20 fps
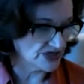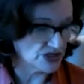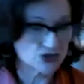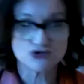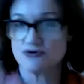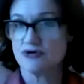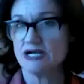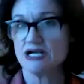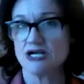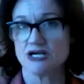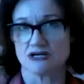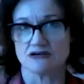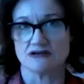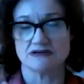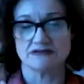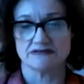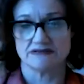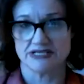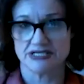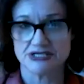be
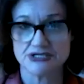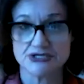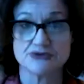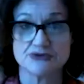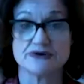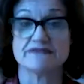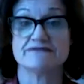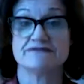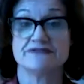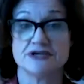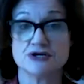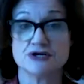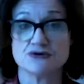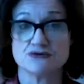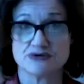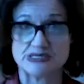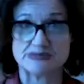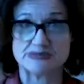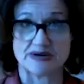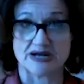triggered into a
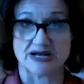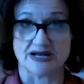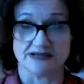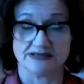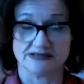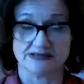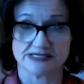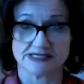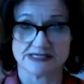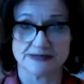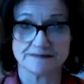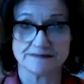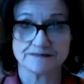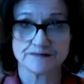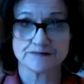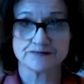fear response,